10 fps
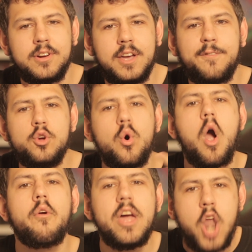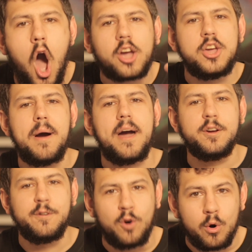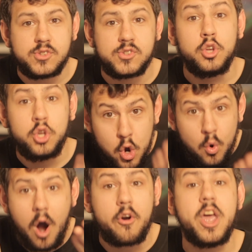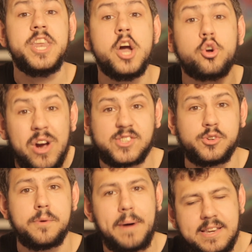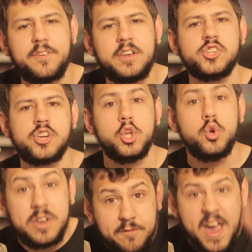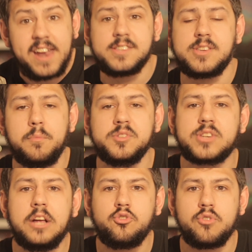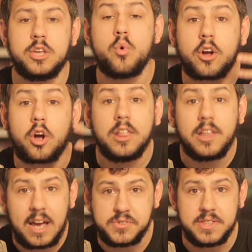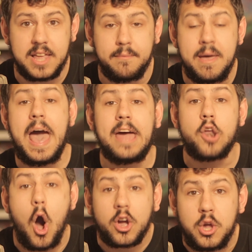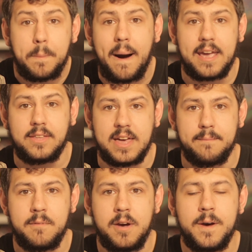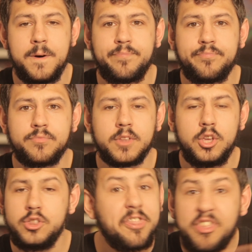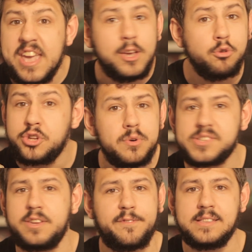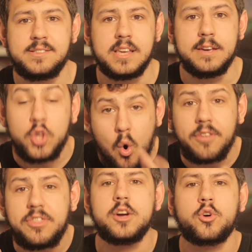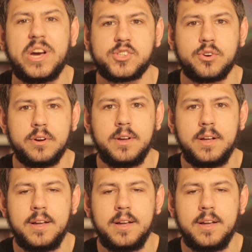If you are an occupying force, you are an aggressor by definition. You invaded someone's country. You are colonizing them and occupying them. Nothing you do is defensive. You are the aggressor.